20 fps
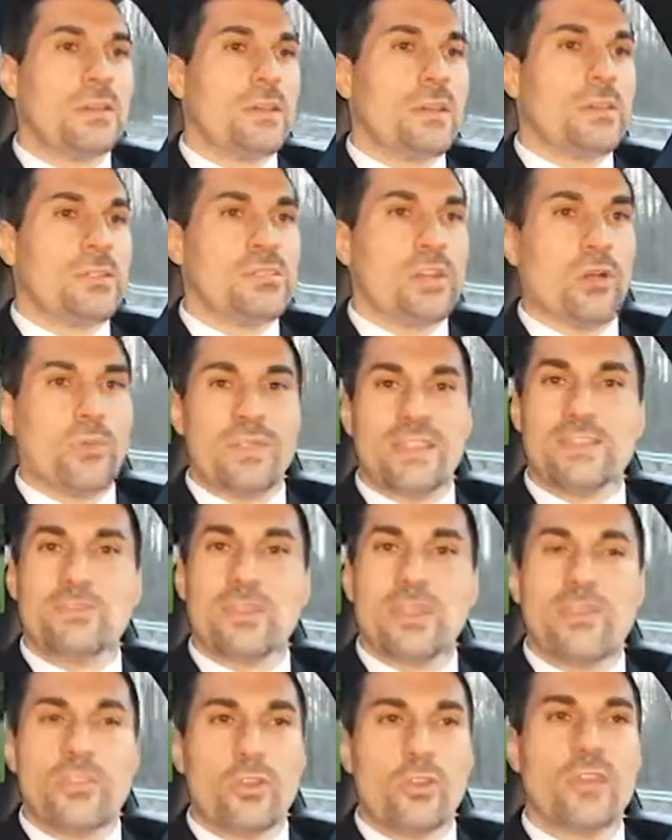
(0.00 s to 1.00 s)
So this will
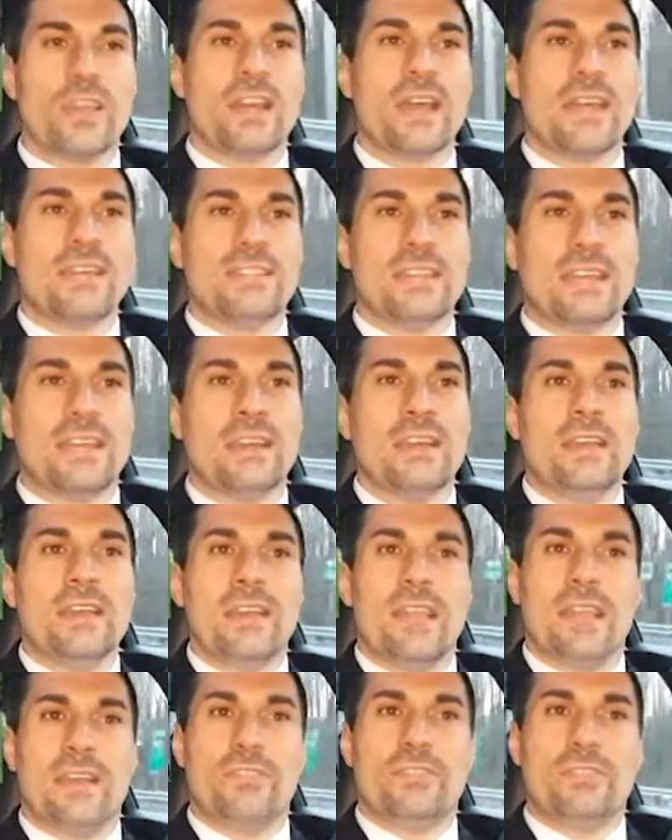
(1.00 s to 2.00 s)
give you a good idea
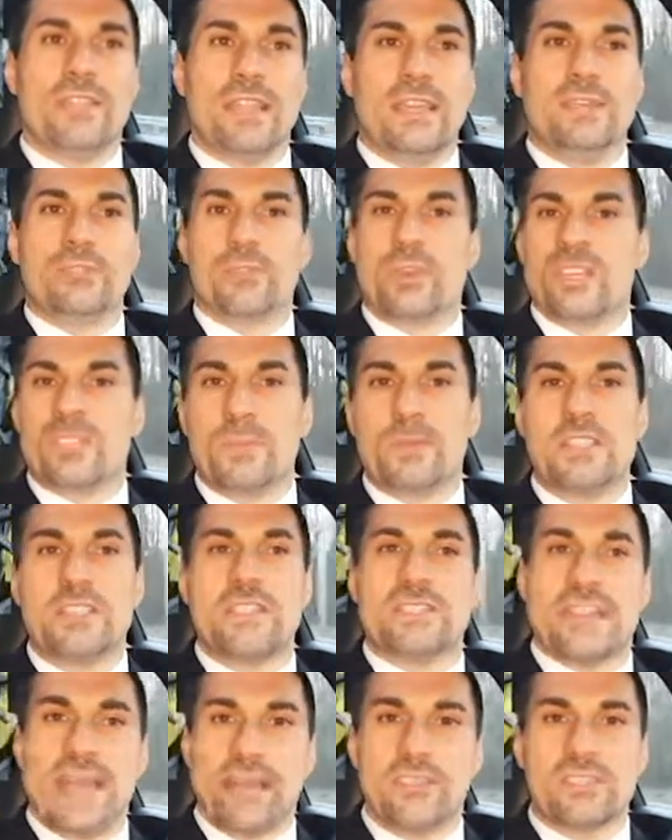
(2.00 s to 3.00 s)
if the
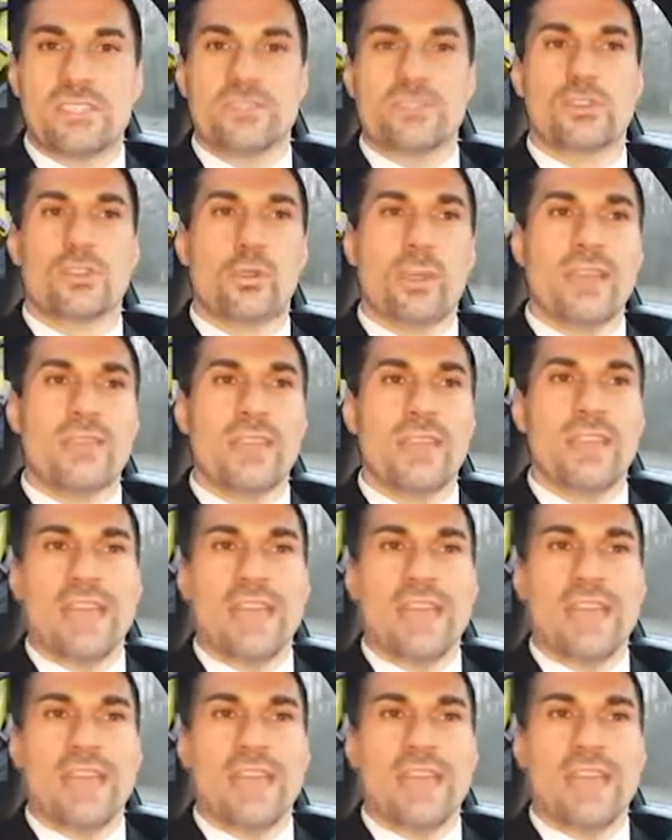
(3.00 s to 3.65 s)
transmission downshifts quickly,